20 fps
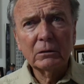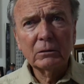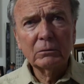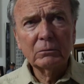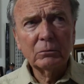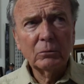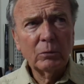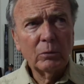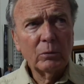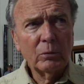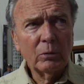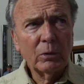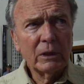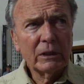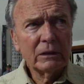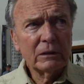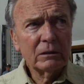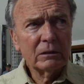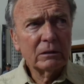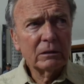What
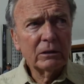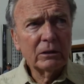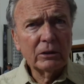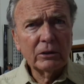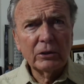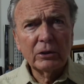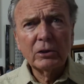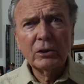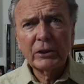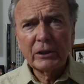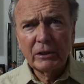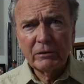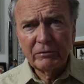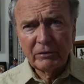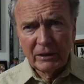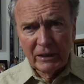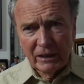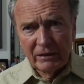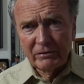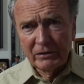you're looking for
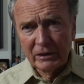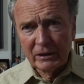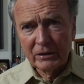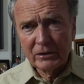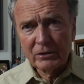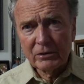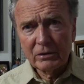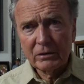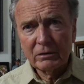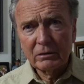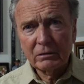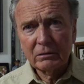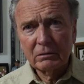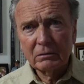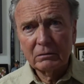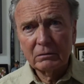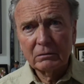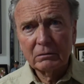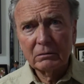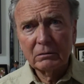evidence,
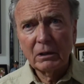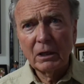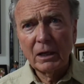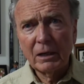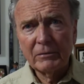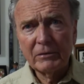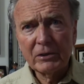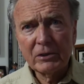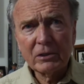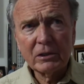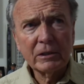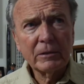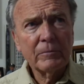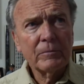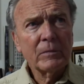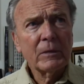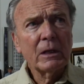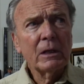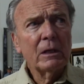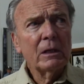obviously.
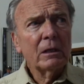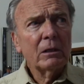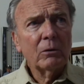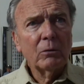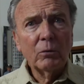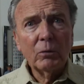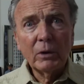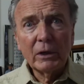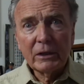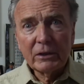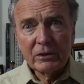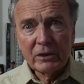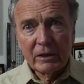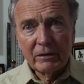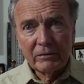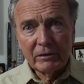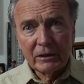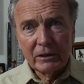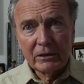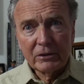What is
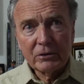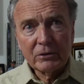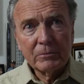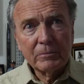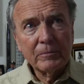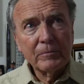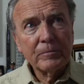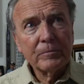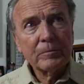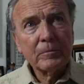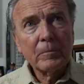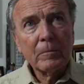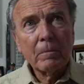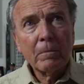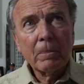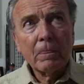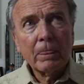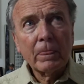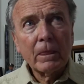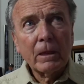evidence?
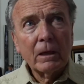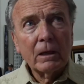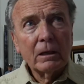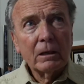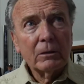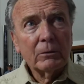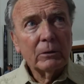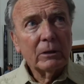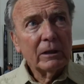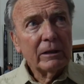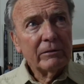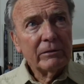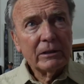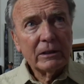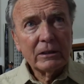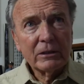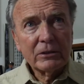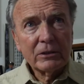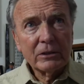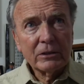Well,
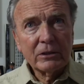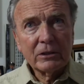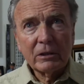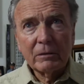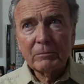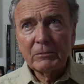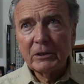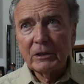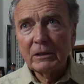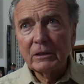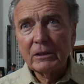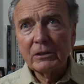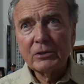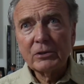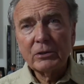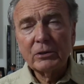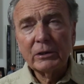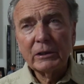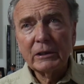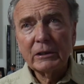evidence is something that's
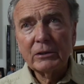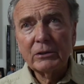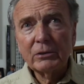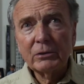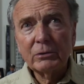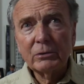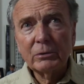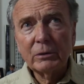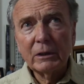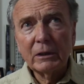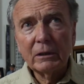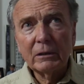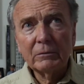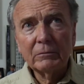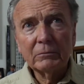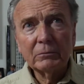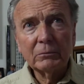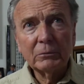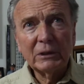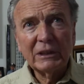going
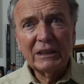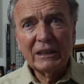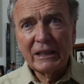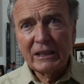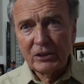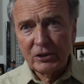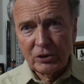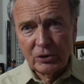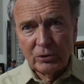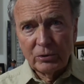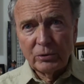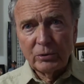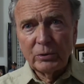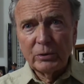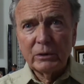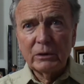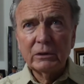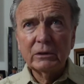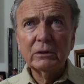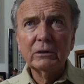to relate to
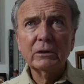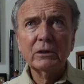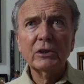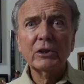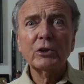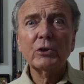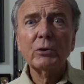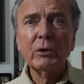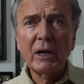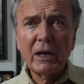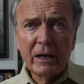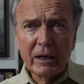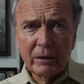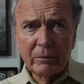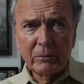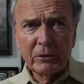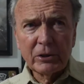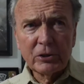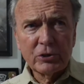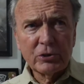the
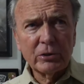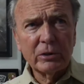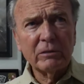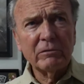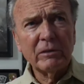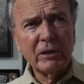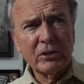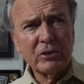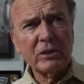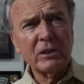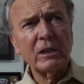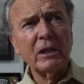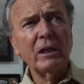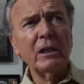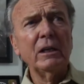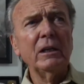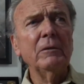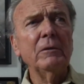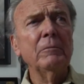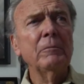crime that you're
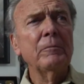investigating.